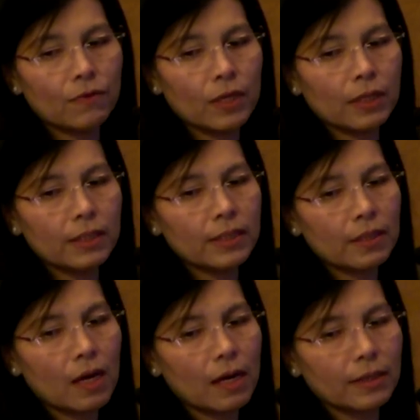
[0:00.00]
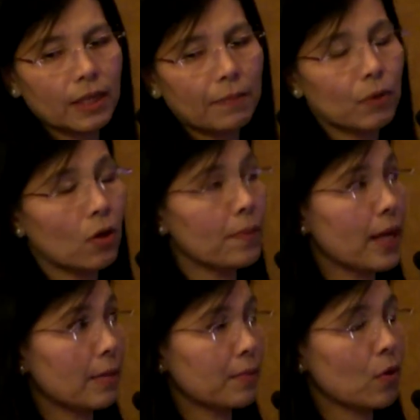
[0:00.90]
We design
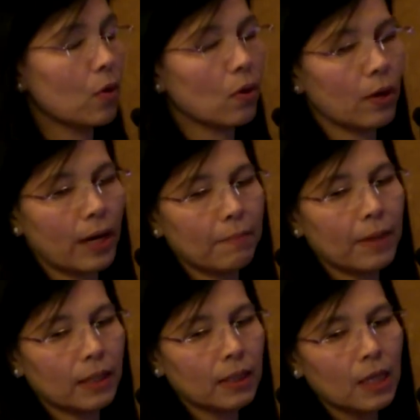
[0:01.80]
appropriate program, but